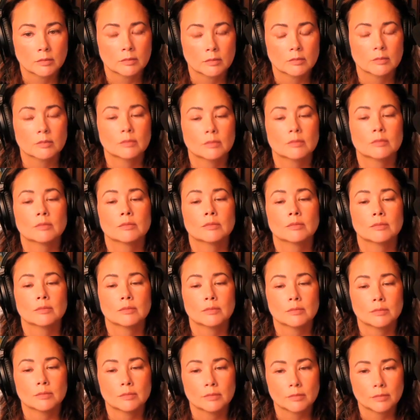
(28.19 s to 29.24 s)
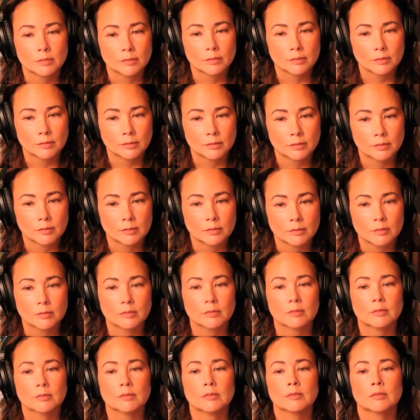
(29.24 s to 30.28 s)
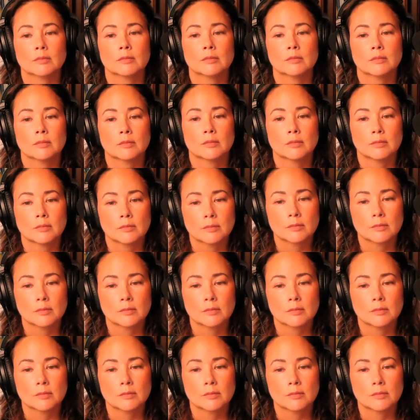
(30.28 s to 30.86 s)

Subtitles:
(not speaking)